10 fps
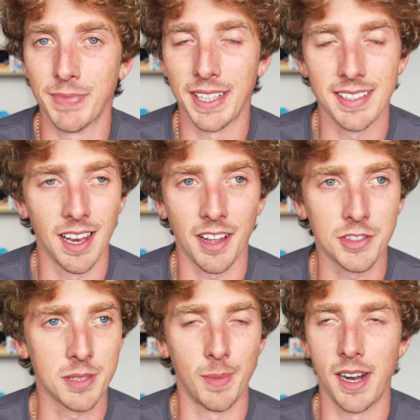and he's a lot
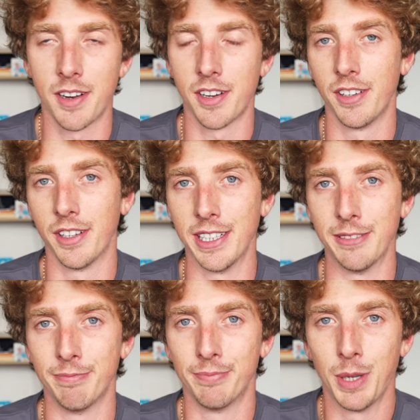smarter than I
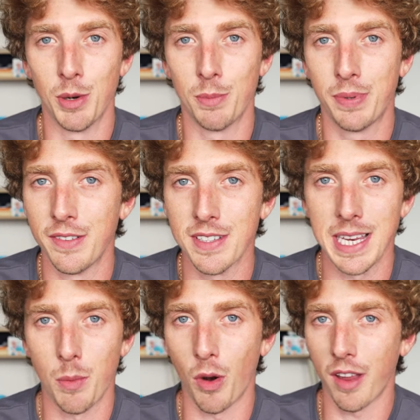am. We were
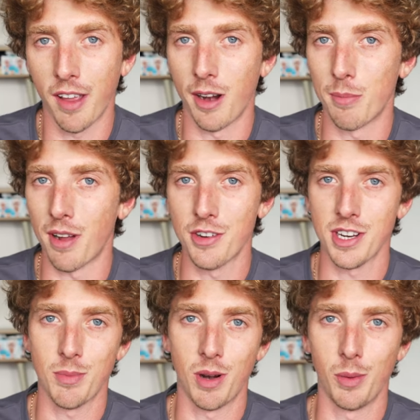previously working on a
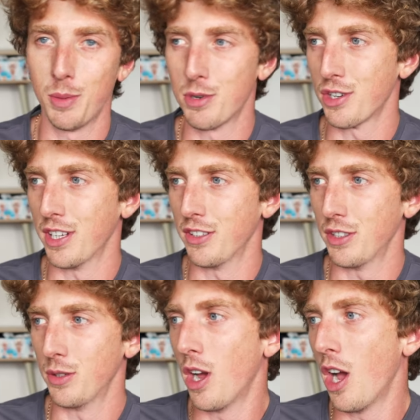project where we were trying to